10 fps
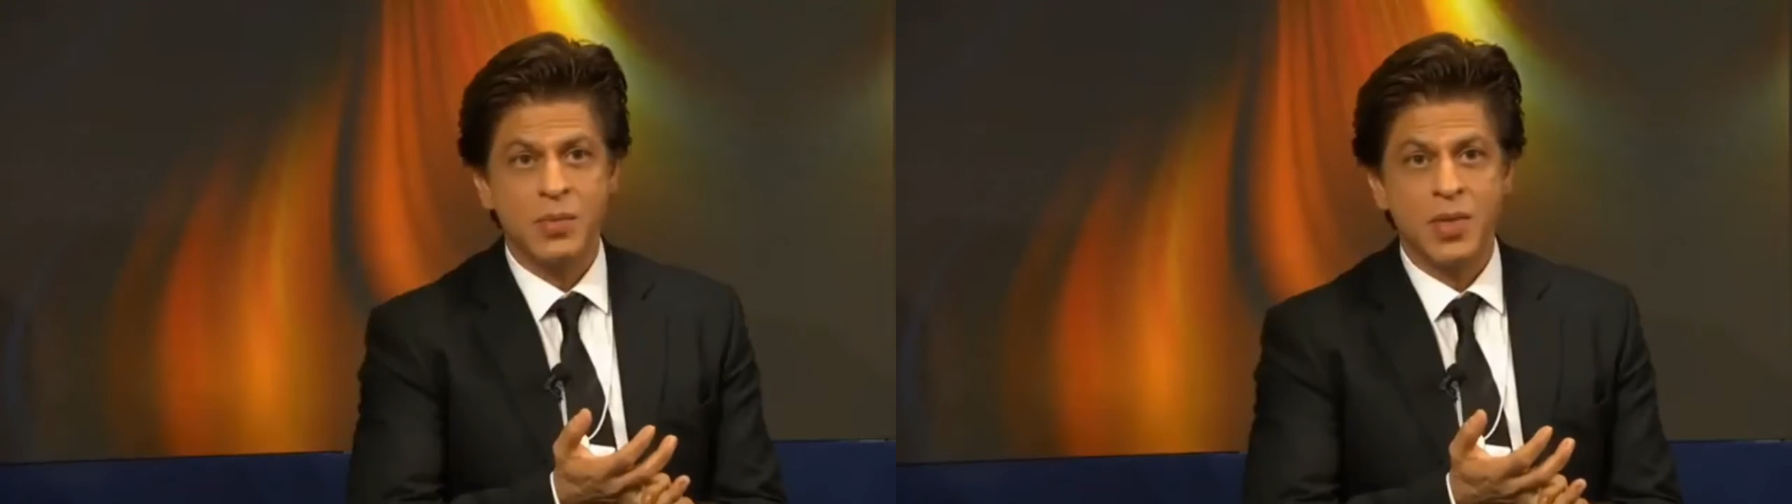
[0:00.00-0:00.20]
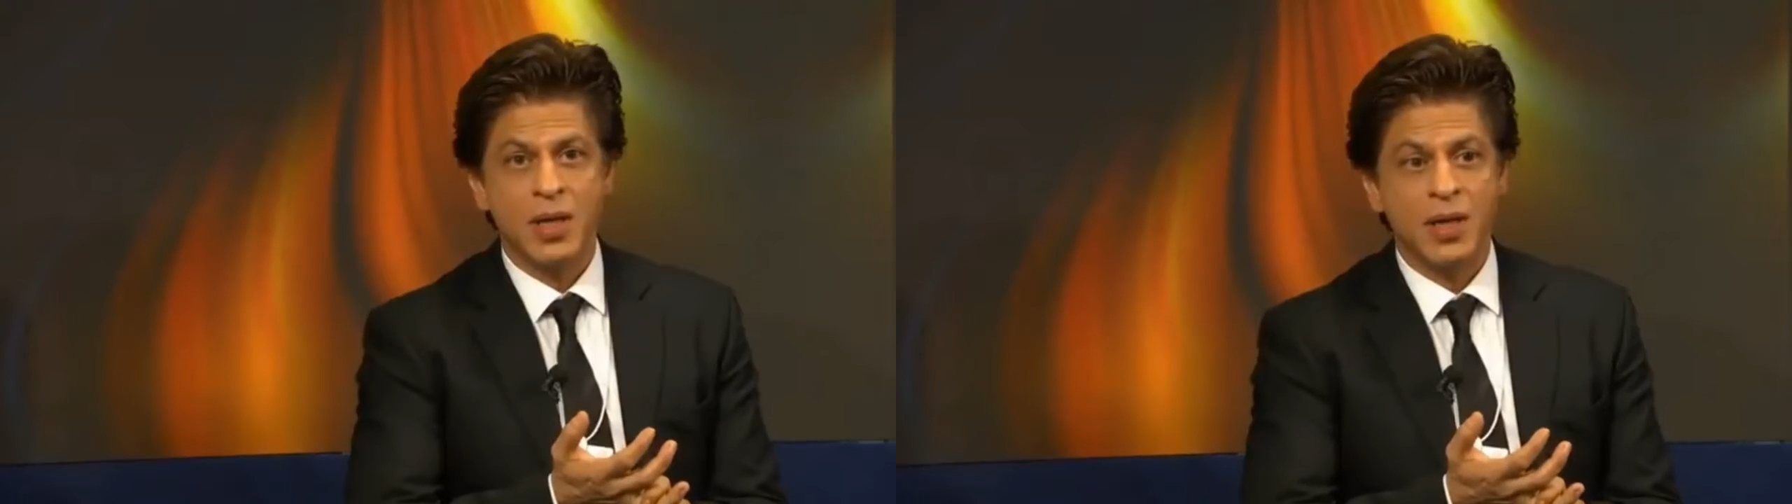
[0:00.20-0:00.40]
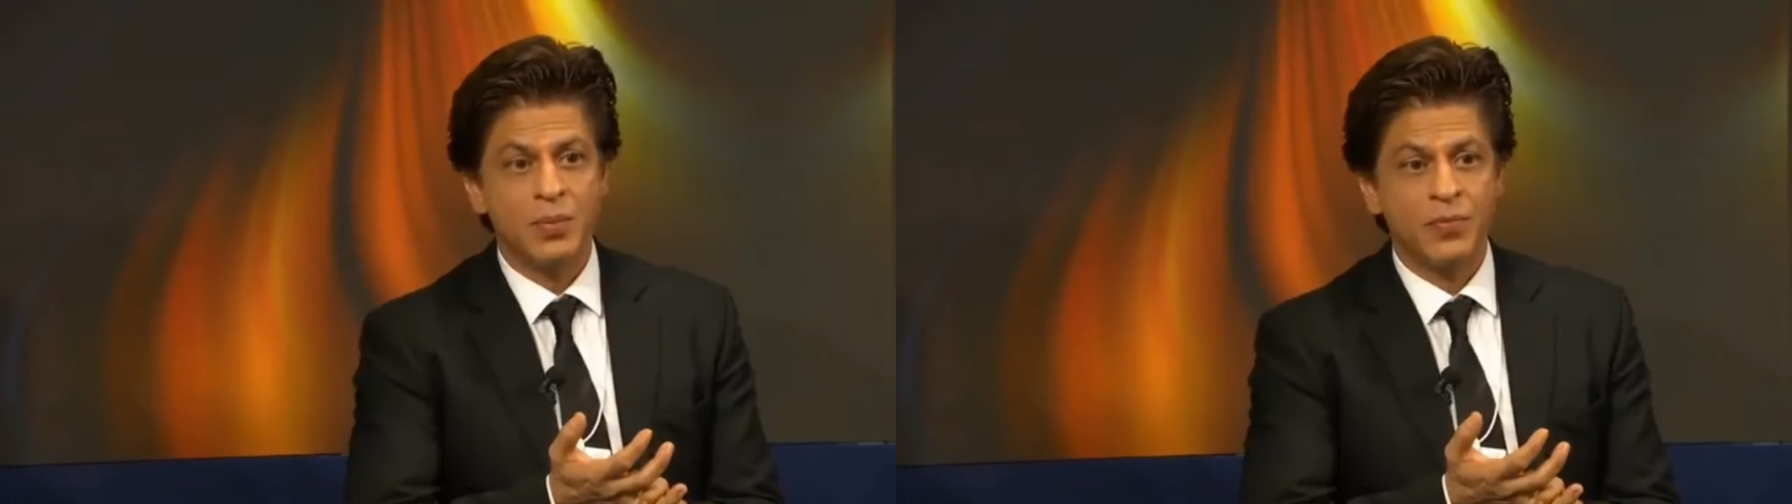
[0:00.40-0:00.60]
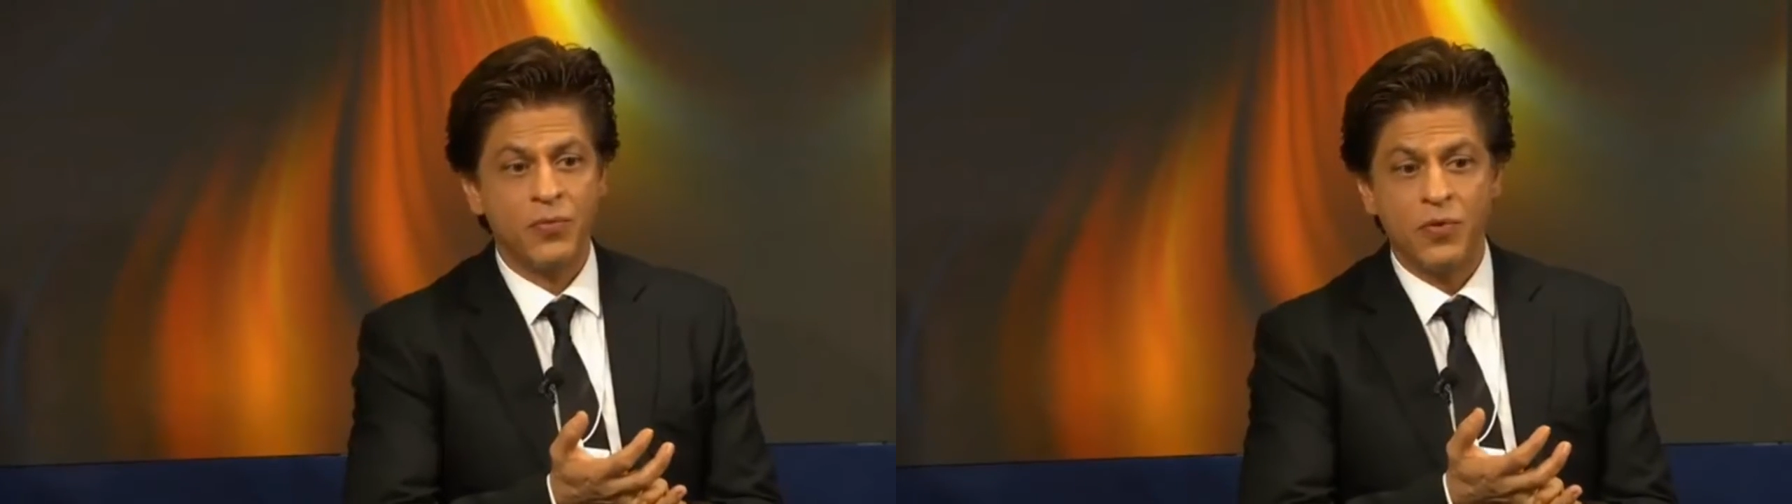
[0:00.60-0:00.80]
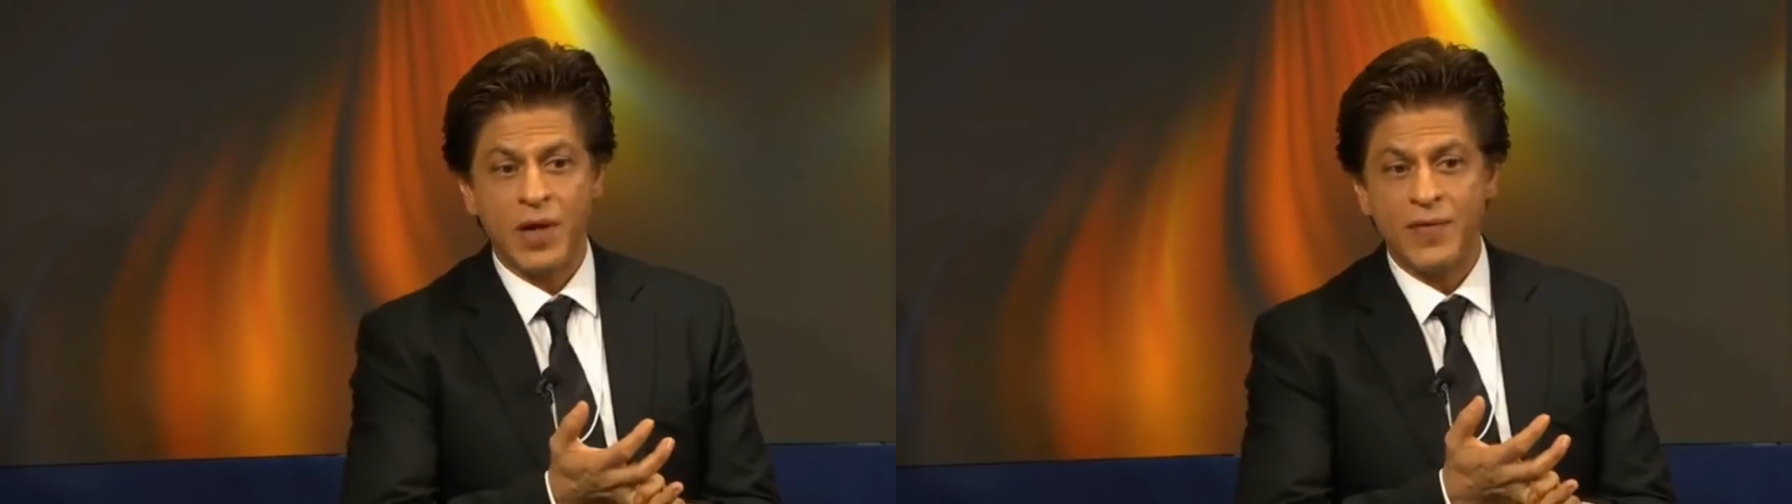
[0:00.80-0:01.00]
They come
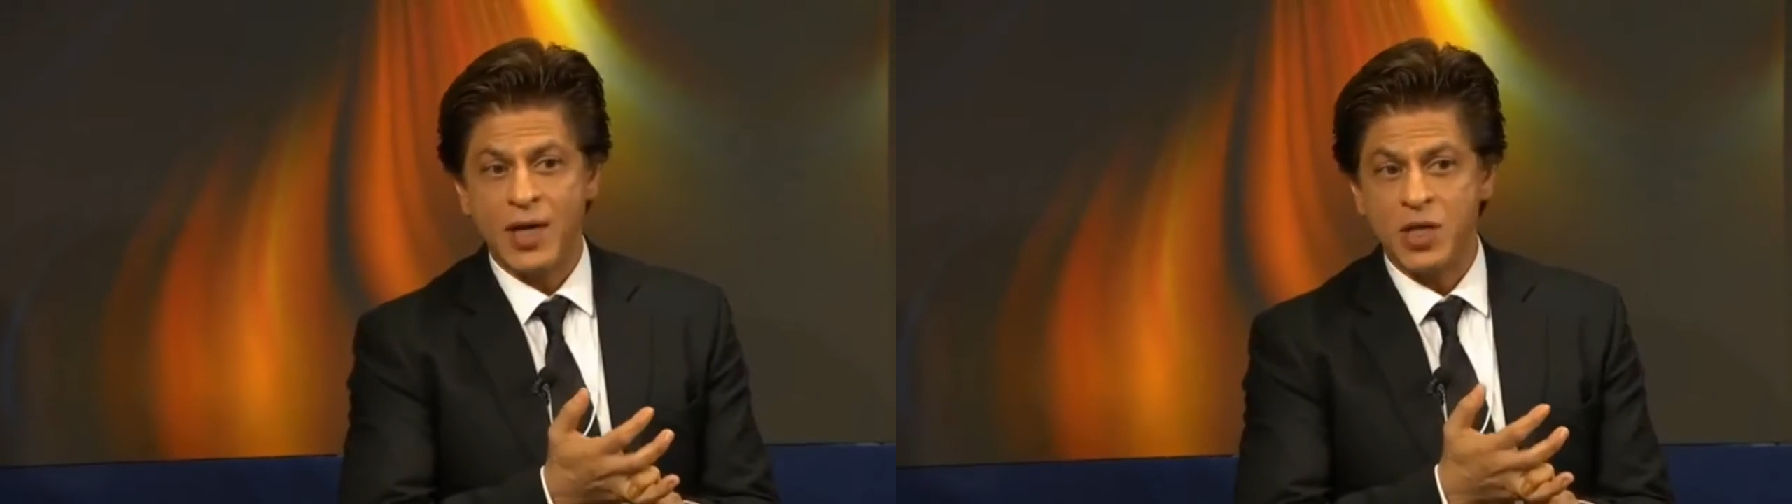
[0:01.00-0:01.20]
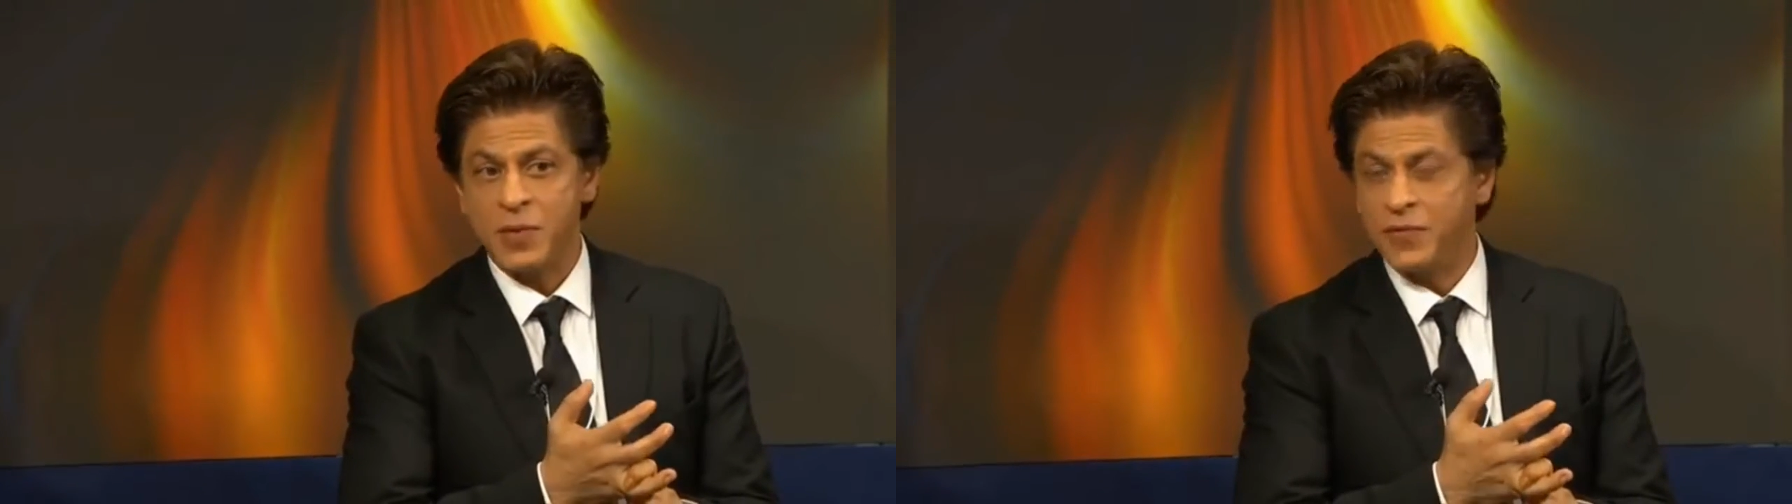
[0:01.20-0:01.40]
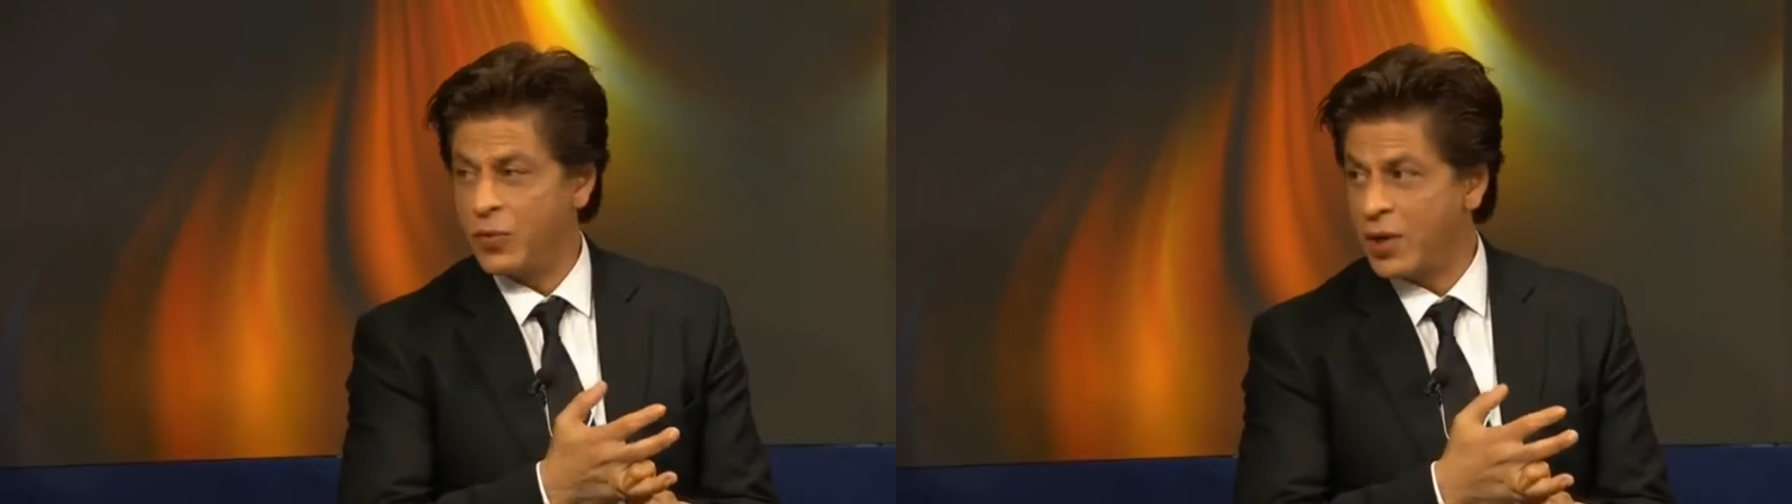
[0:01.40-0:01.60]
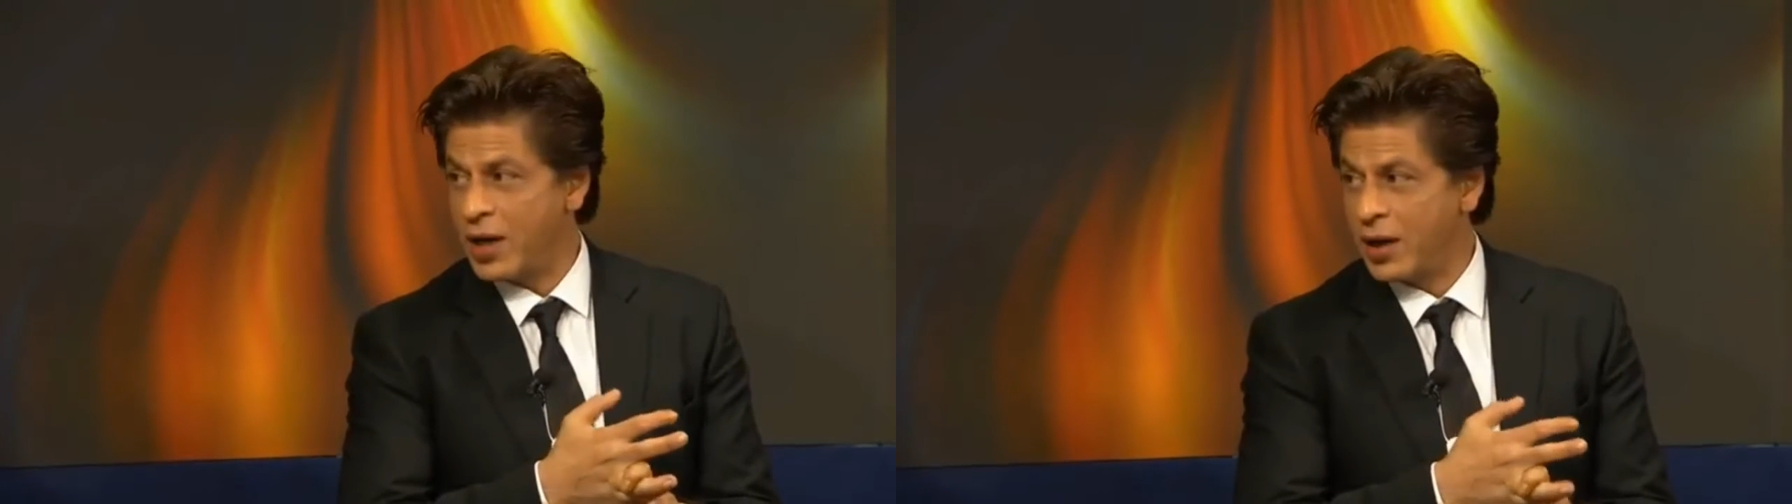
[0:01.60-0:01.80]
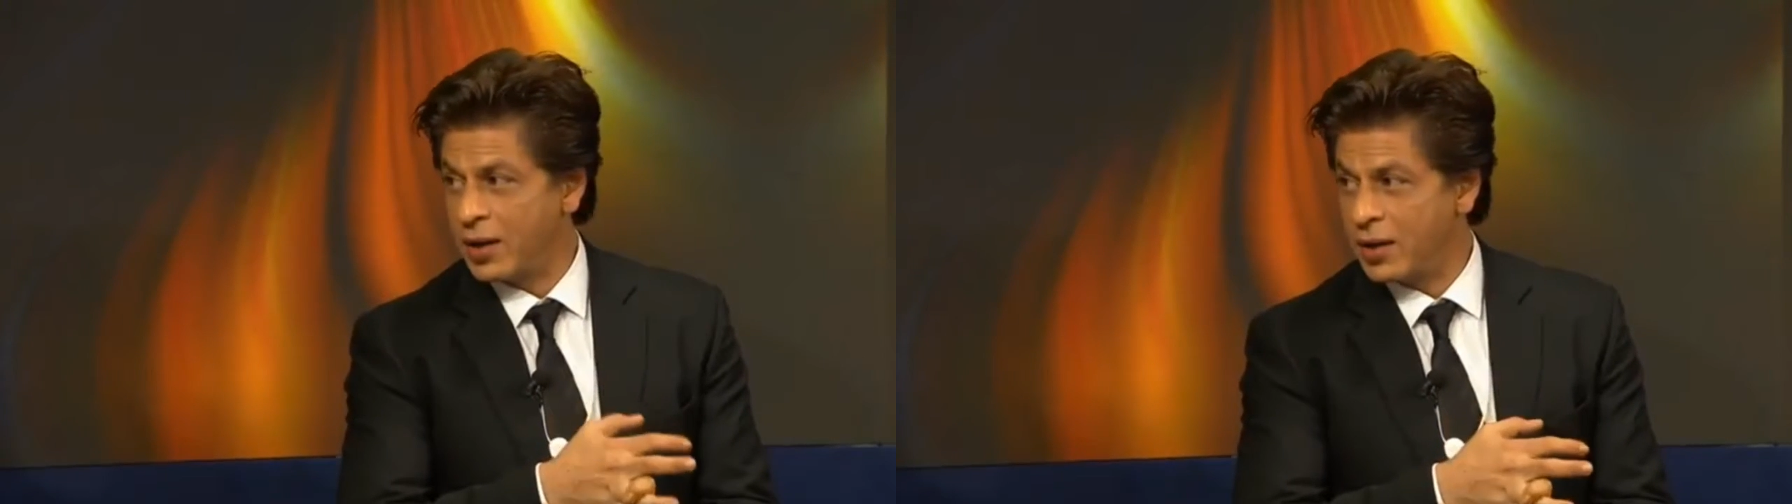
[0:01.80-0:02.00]
4 or 5 hours before
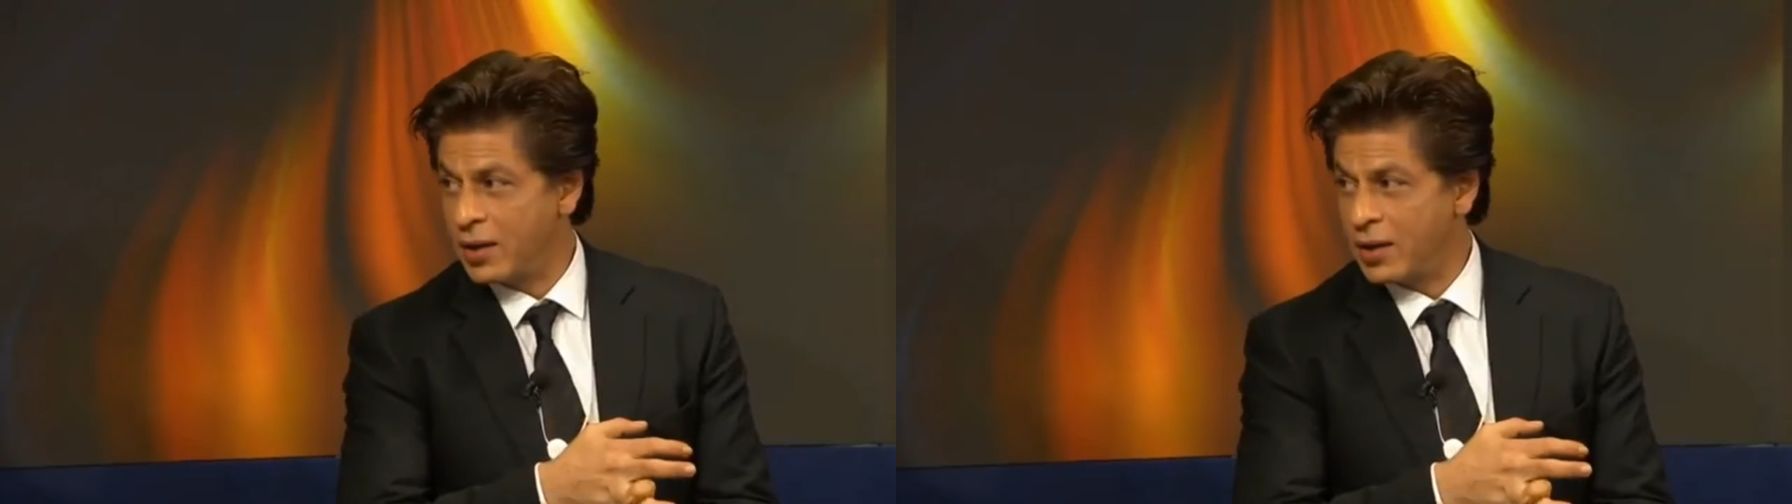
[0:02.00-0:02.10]
I